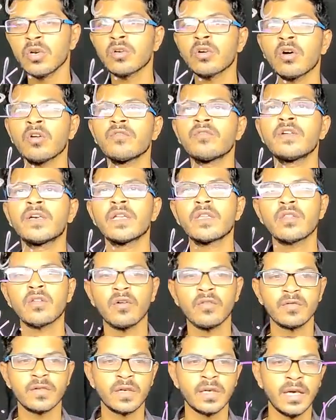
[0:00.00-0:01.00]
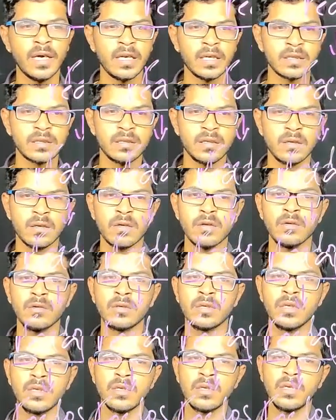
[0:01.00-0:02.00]
confidence after elections. So
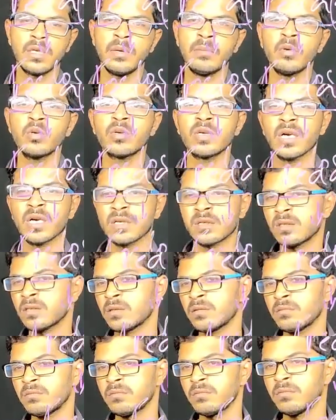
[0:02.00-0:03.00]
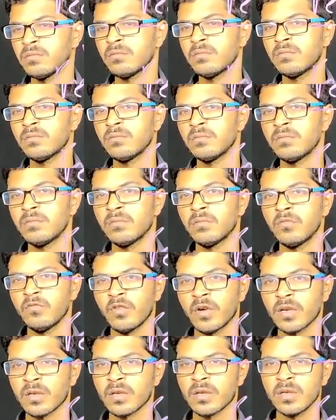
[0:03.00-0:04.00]
he is a demagogue.
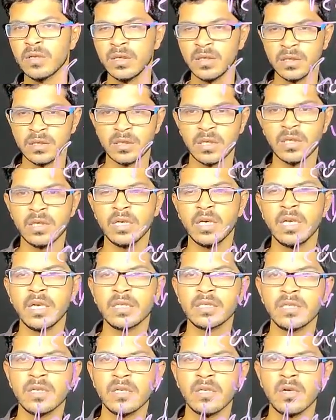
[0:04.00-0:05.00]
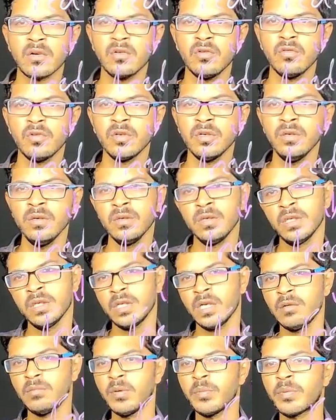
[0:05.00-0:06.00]
Once till the elections are over,
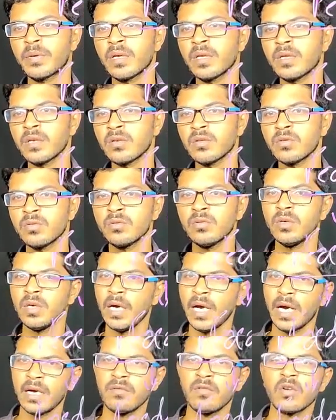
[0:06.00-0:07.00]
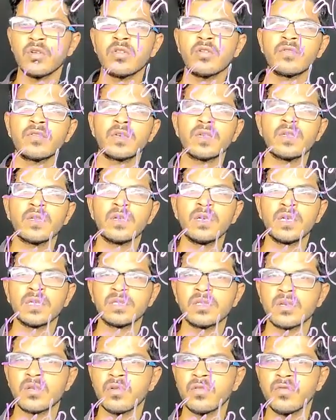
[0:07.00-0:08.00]
he'll be praising you, and once after the
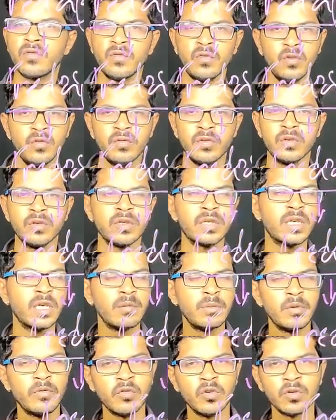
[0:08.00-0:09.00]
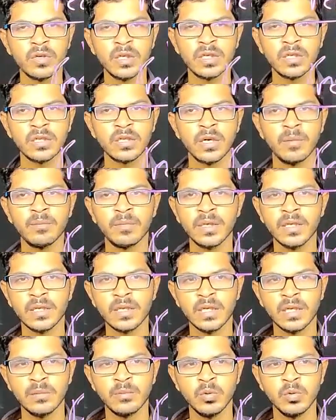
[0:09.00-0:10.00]
elections are over, he'll be forgetting
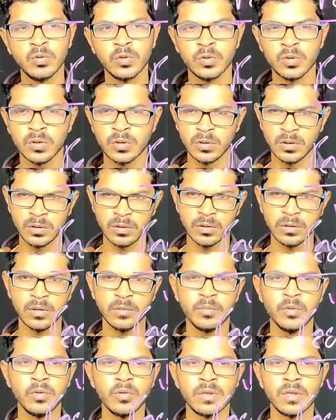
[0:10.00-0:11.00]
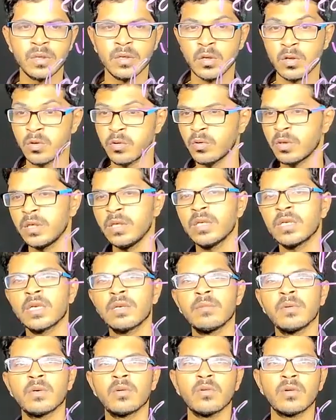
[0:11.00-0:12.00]
completely about the person. So he can
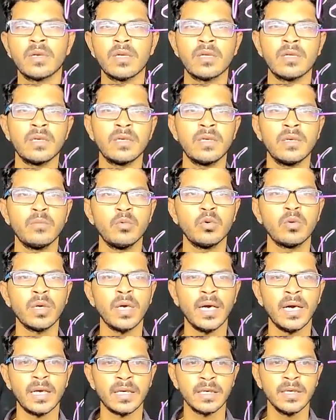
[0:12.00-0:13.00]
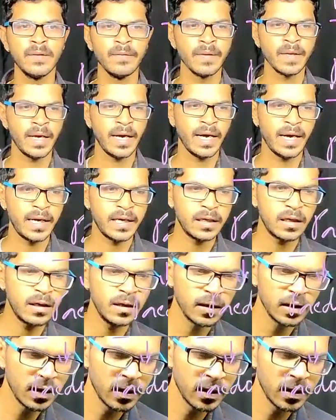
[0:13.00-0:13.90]
be called as a demagogue. And